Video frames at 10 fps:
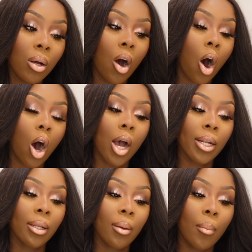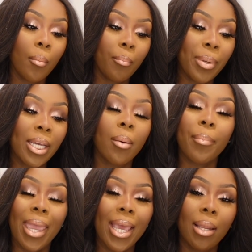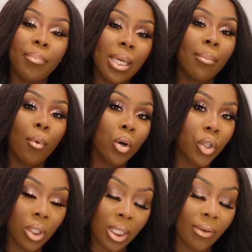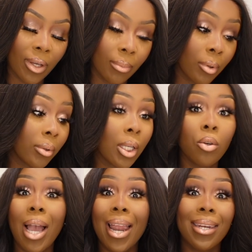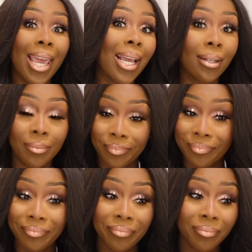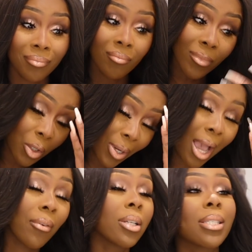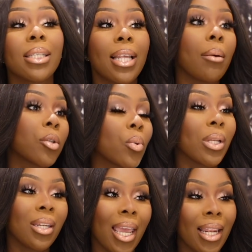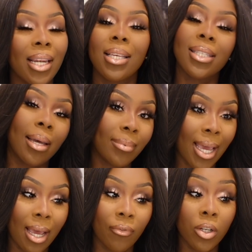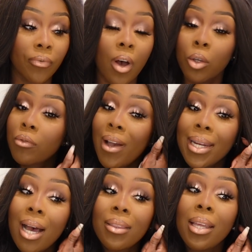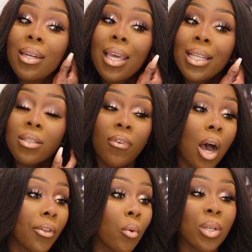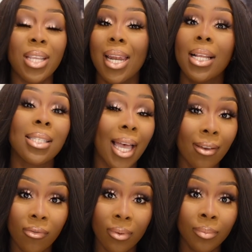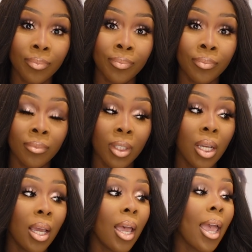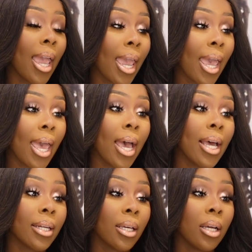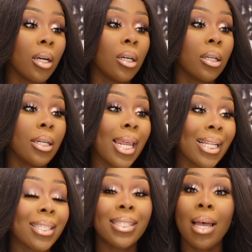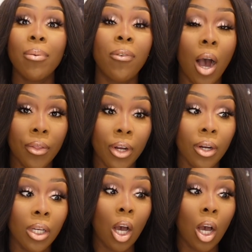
on being a man and being emotionally available. Then you got Nate. You have a sit down between Nate and his stepdad. First of all, you find out that Nate's father was not in his life. And Nate's stepfather,